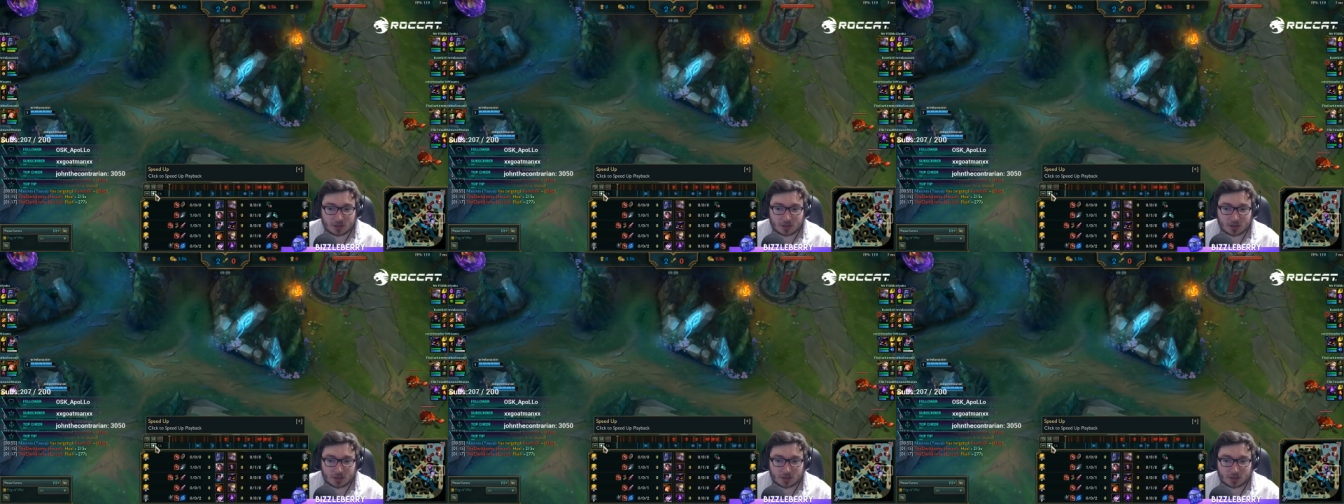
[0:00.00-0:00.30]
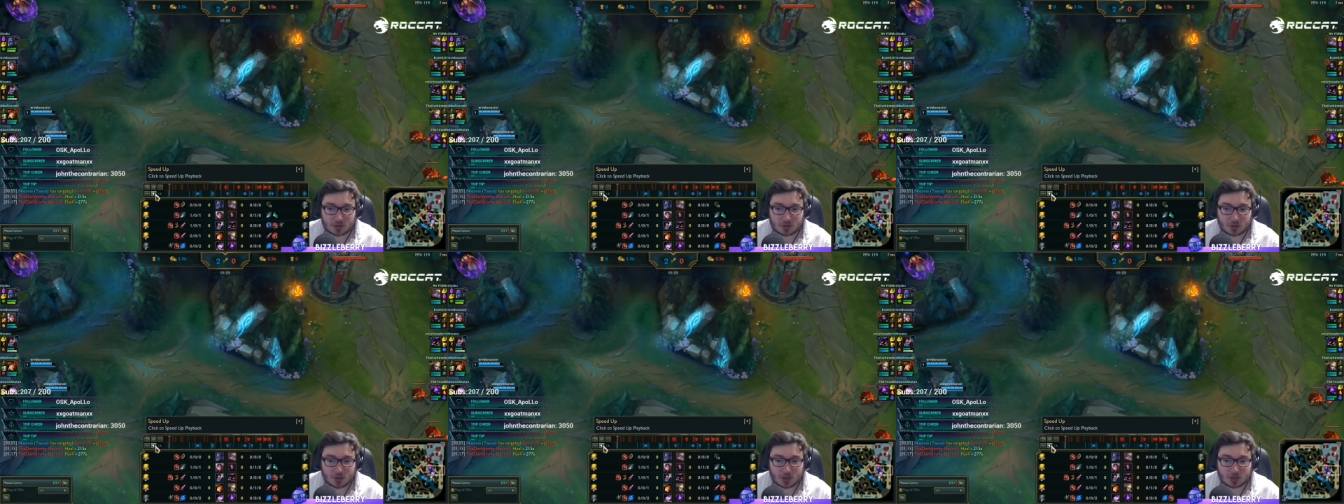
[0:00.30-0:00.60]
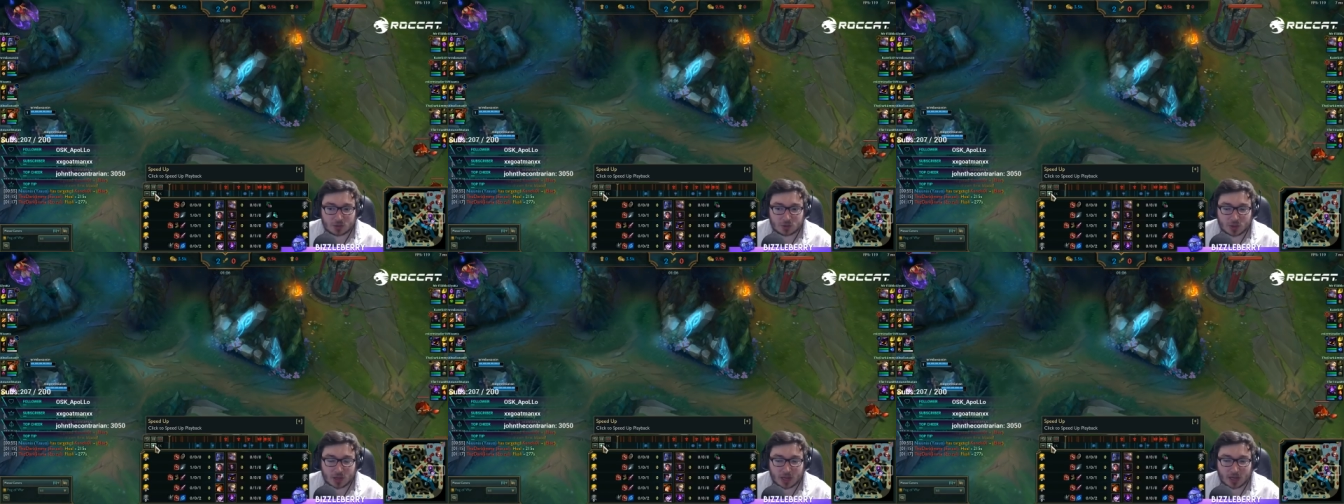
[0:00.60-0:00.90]
Your
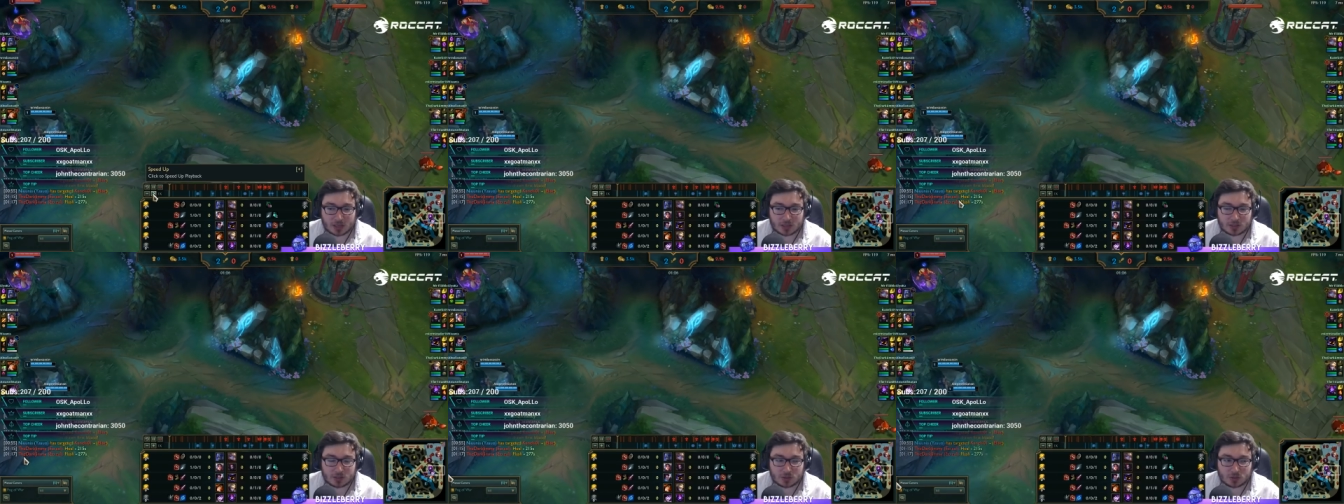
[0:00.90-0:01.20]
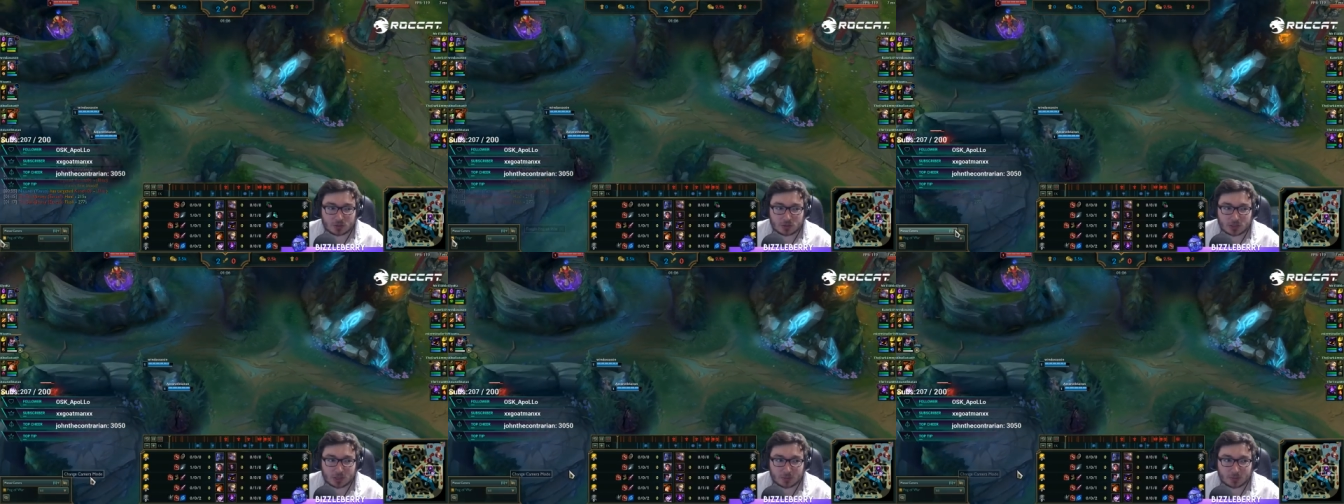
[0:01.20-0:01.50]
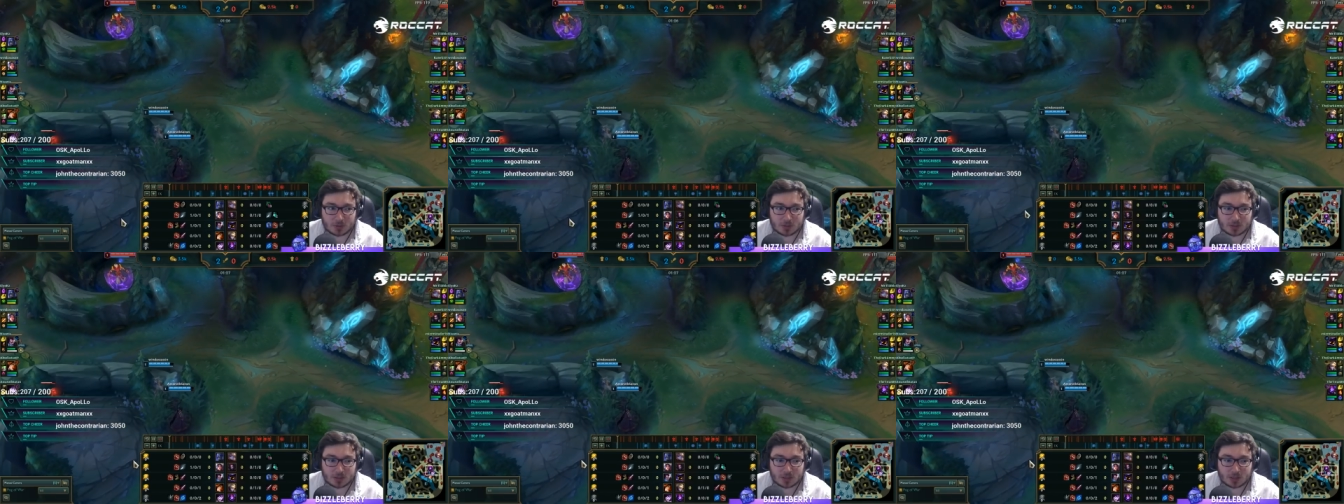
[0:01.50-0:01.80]
Ezreal has no
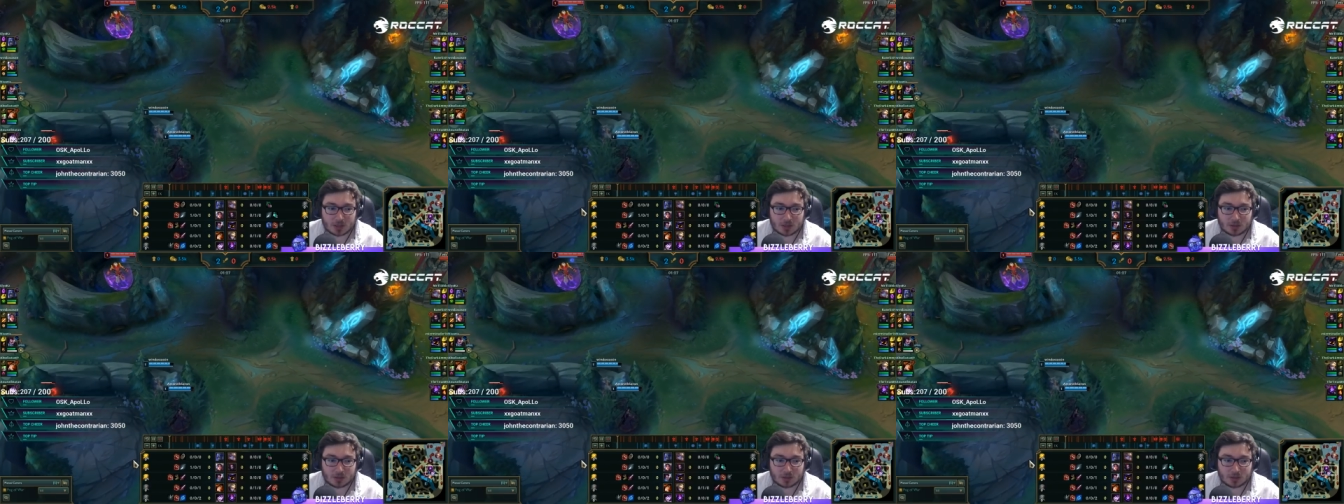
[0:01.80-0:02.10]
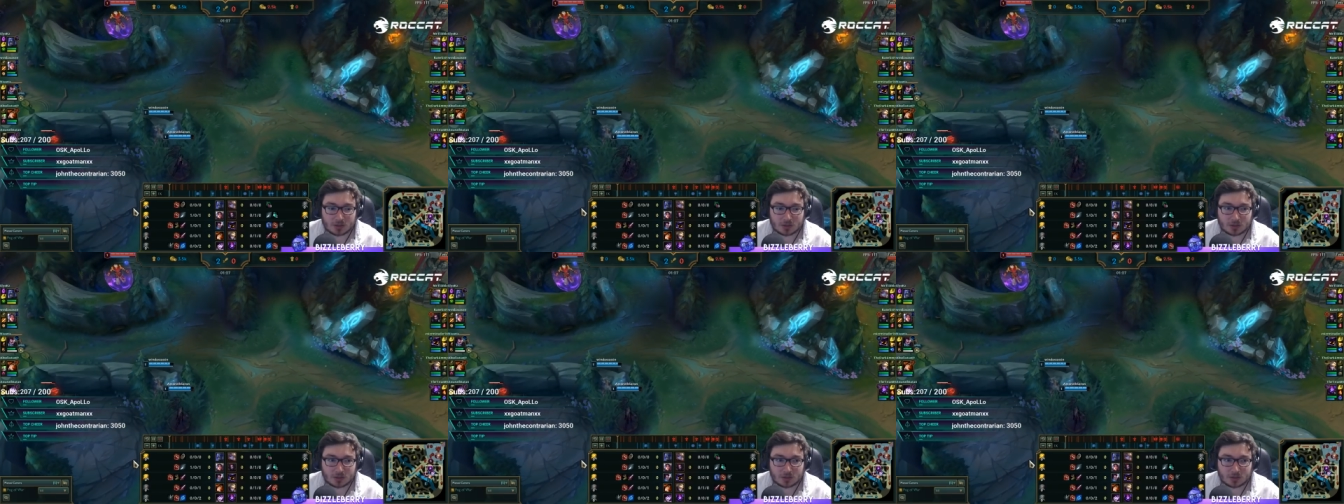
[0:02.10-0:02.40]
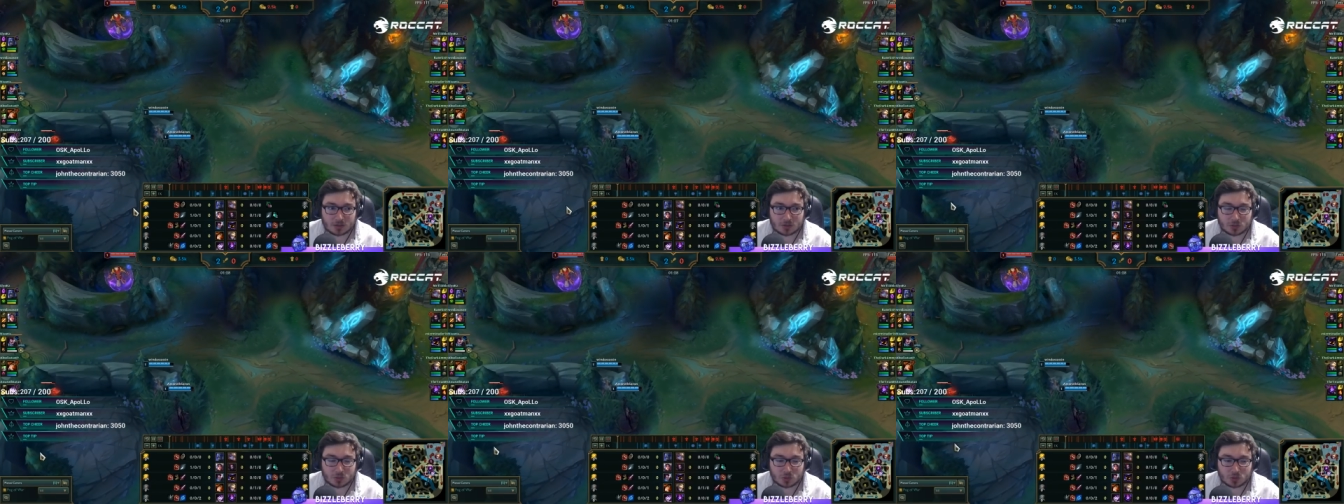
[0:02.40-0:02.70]
summoners though.
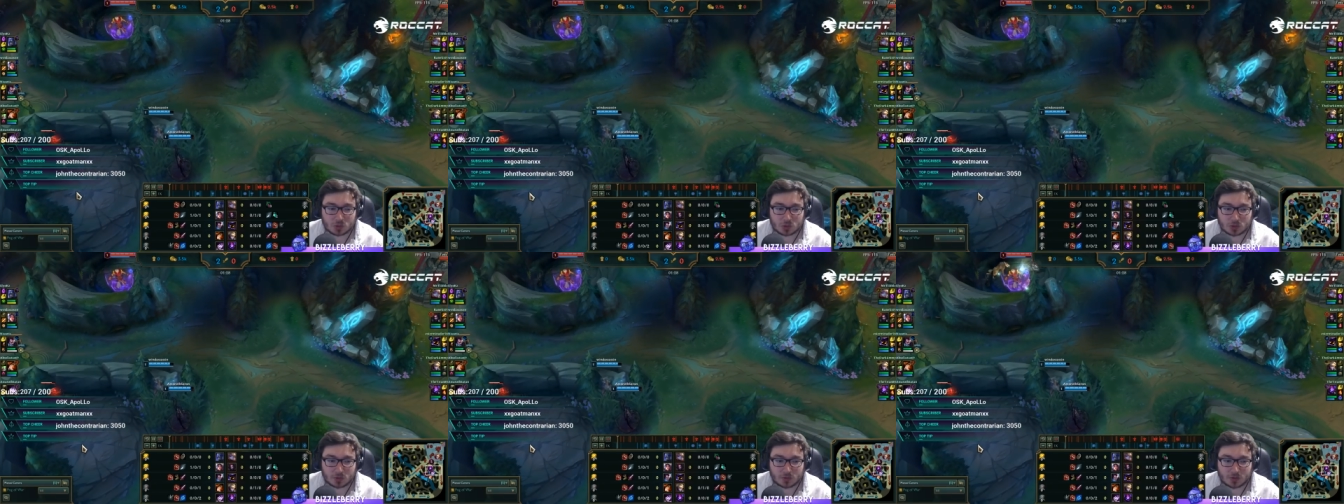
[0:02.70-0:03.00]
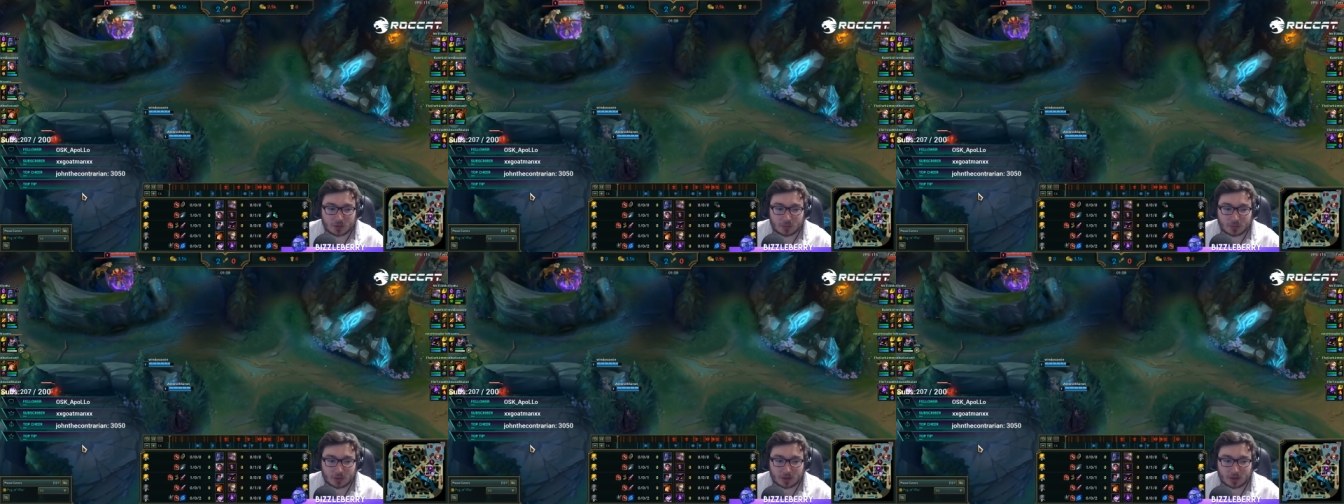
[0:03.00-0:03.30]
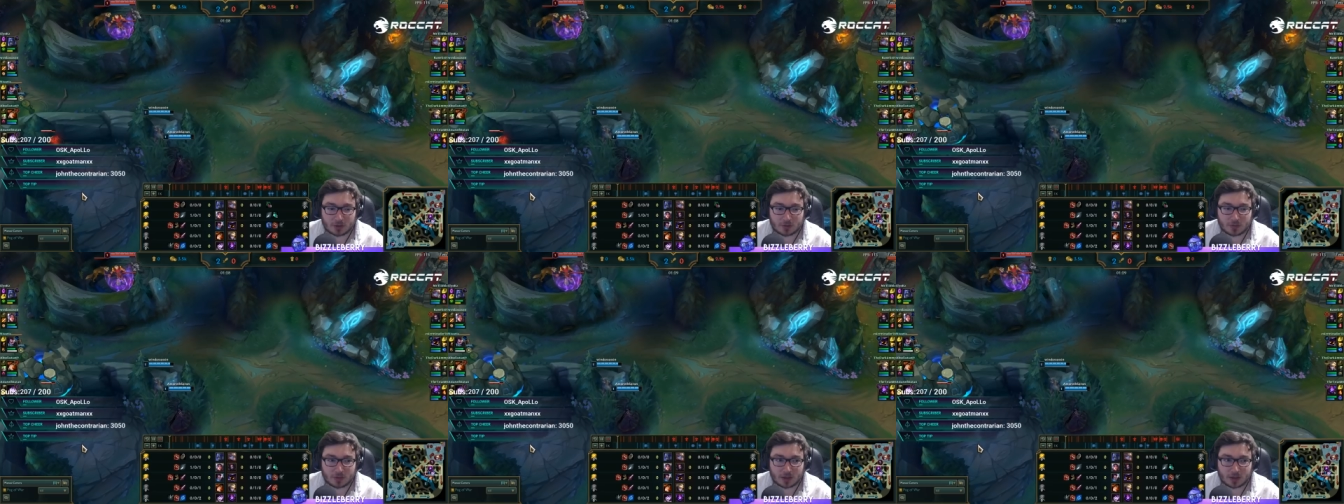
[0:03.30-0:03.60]
Not sure if you can
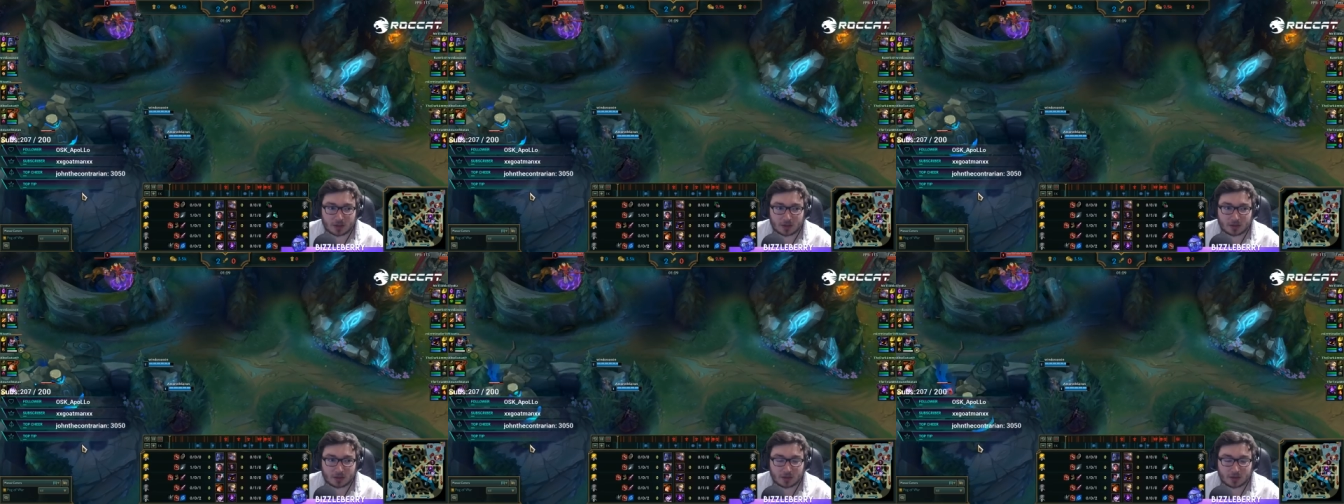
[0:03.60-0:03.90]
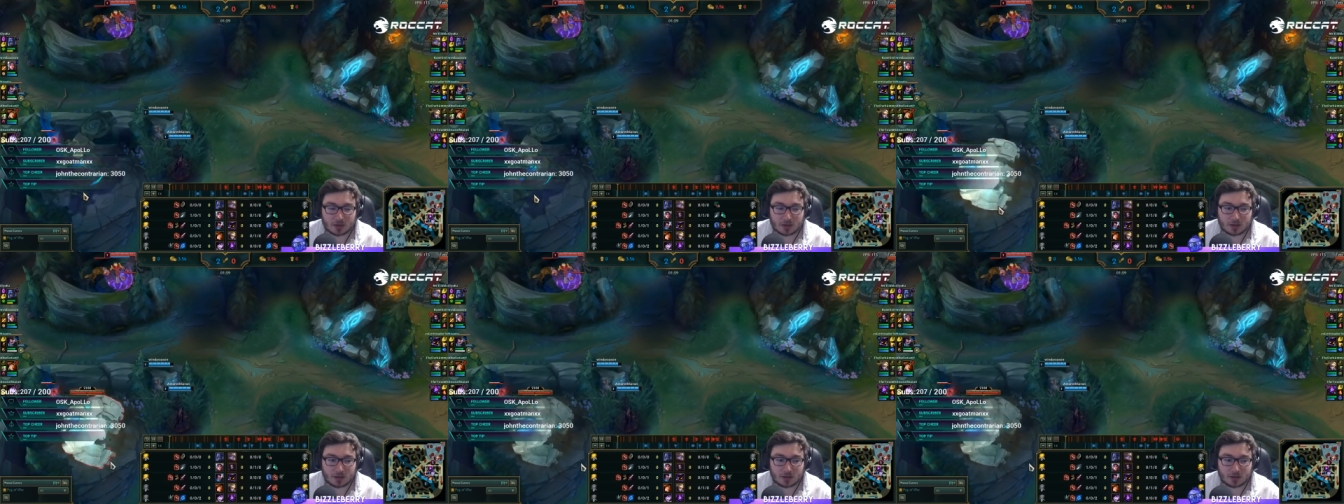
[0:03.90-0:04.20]
play off that.